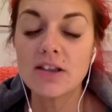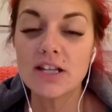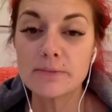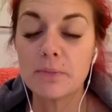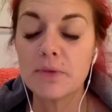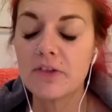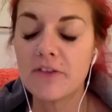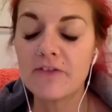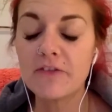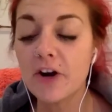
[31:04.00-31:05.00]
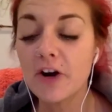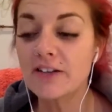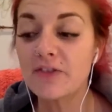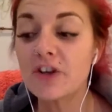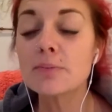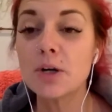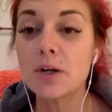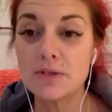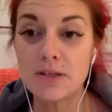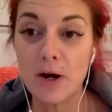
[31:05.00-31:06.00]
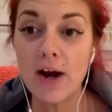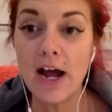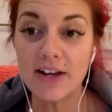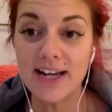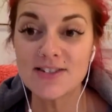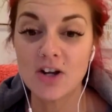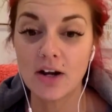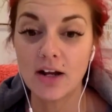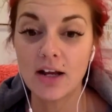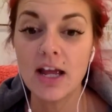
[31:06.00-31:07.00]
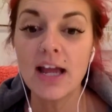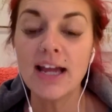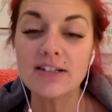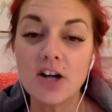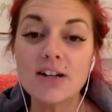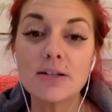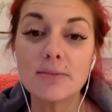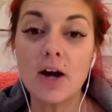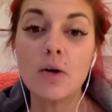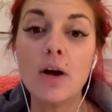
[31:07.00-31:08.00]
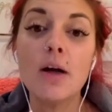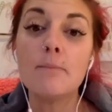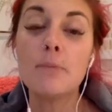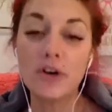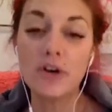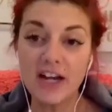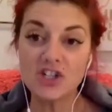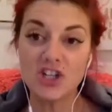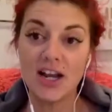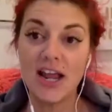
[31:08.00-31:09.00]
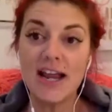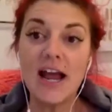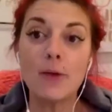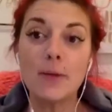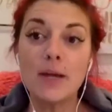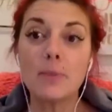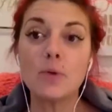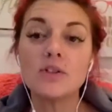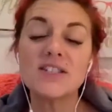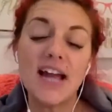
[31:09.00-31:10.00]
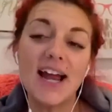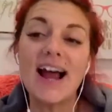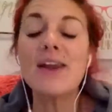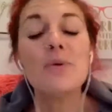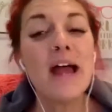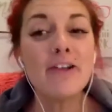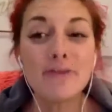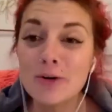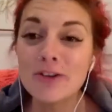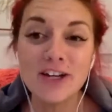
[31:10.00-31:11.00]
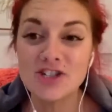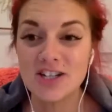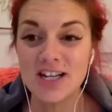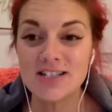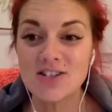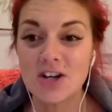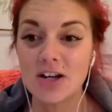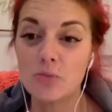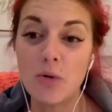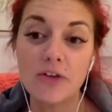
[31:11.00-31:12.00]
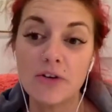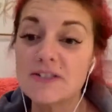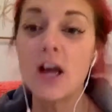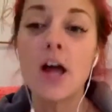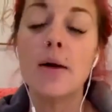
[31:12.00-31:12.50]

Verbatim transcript: this the his first book was about how to get started. He talks about motivation and how people say I don't have motivation to get started whether it's